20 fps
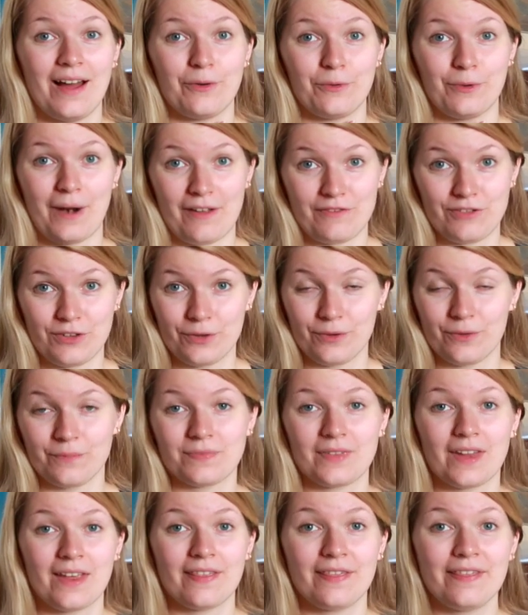a review.
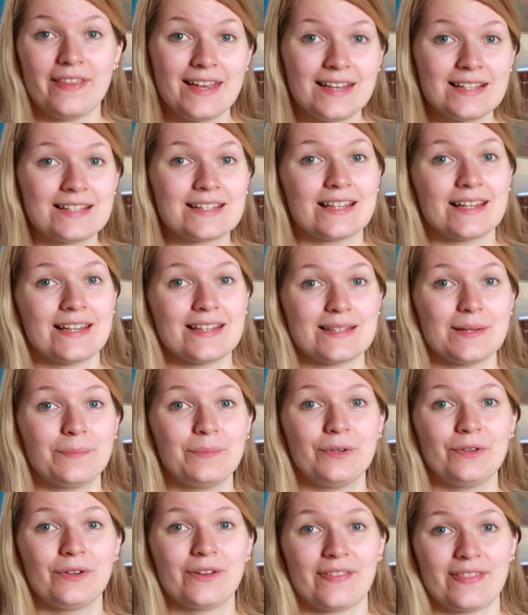This is a
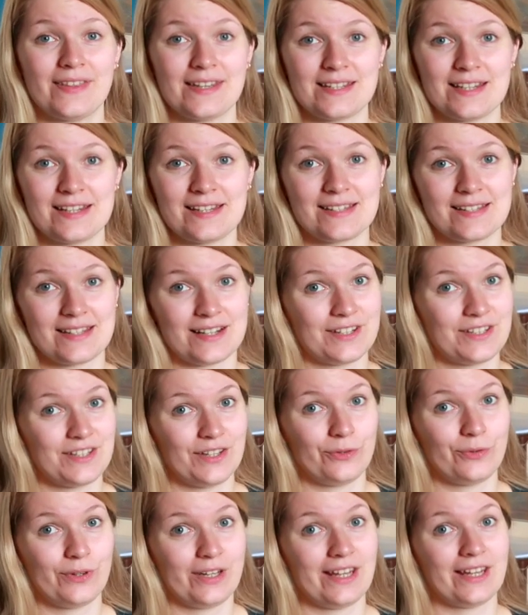book that I
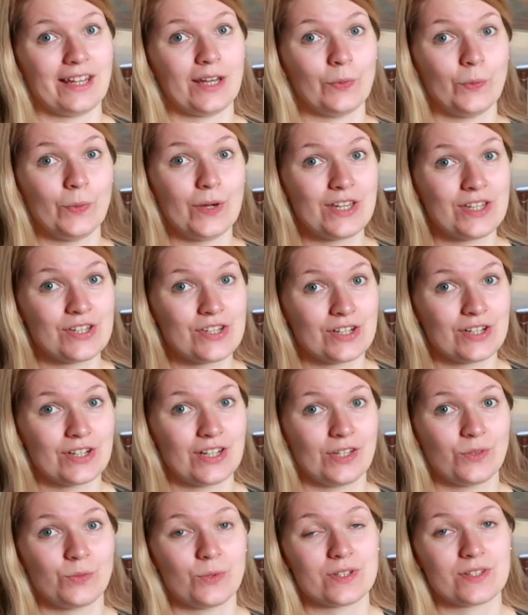started reading in winter.
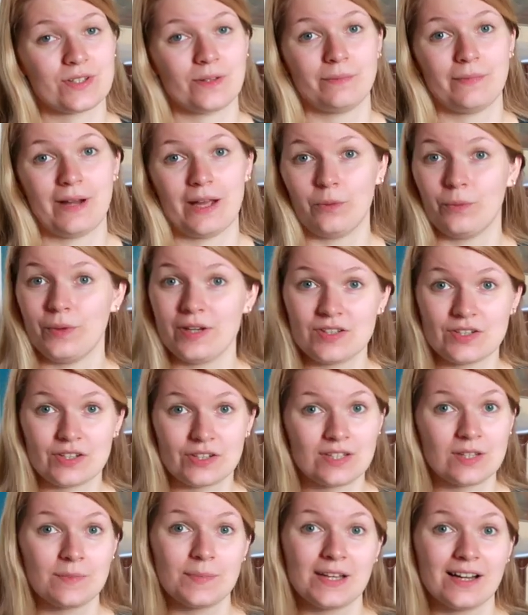It was on my winter
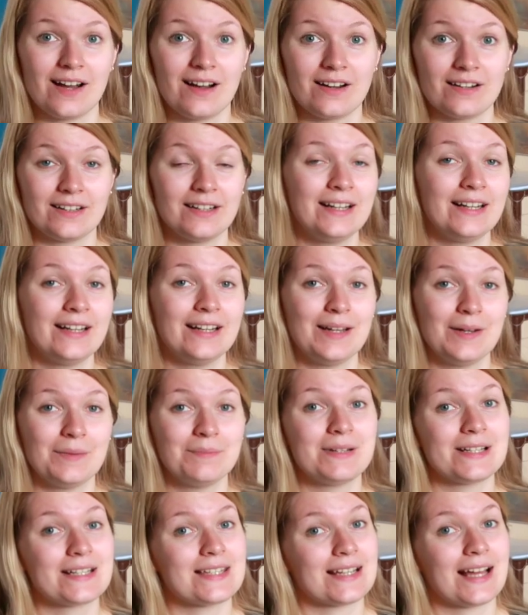TBR,
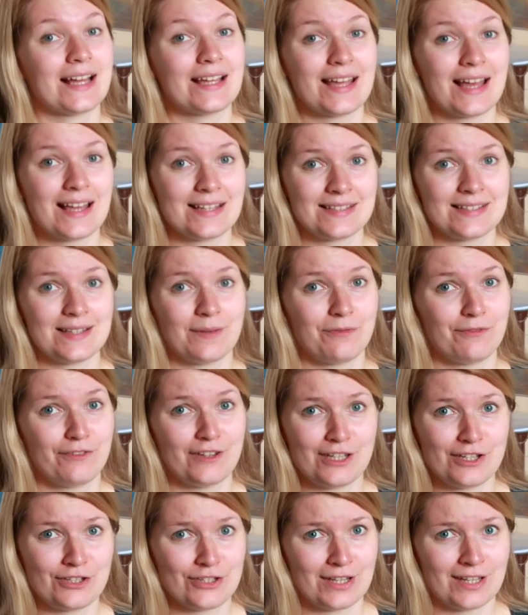but I ended up
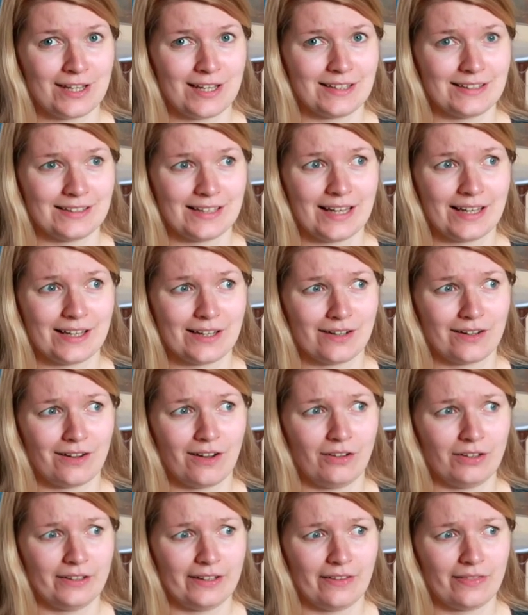finishing it like
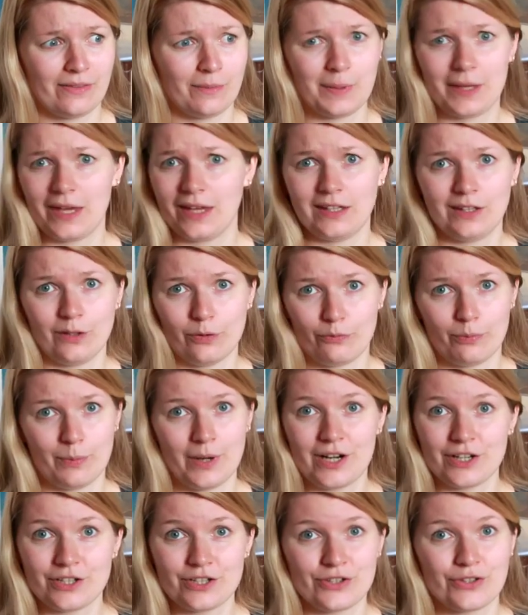only at the beginning of
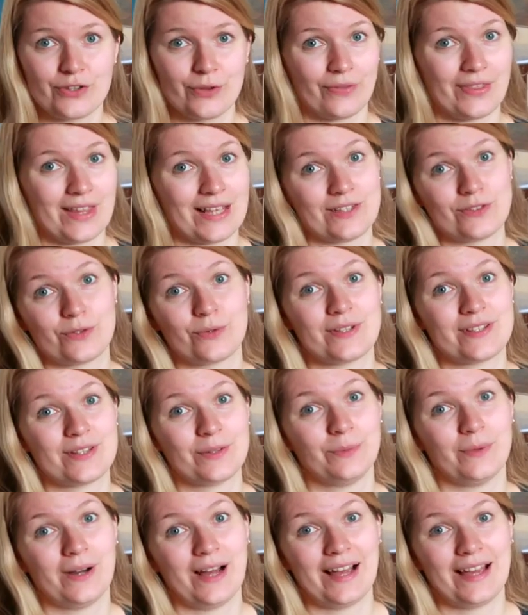March, so that's the
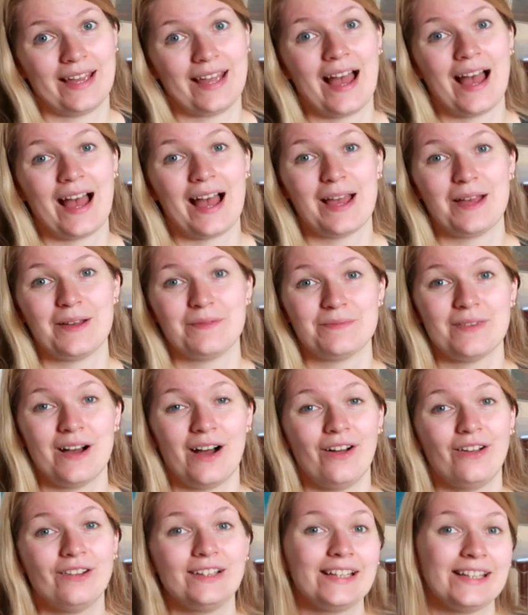reason why I'm
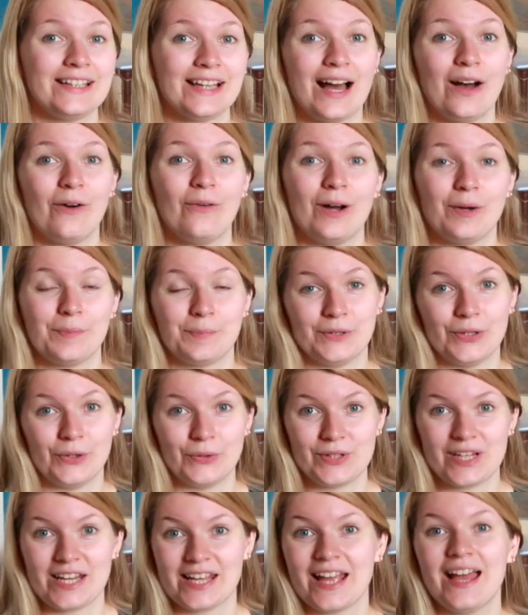only now
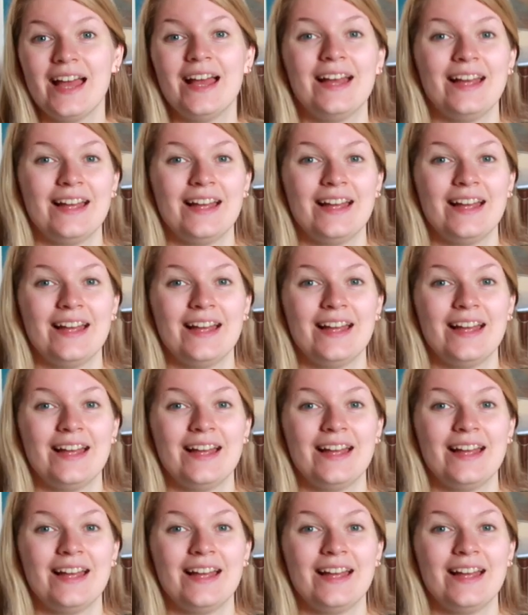uploading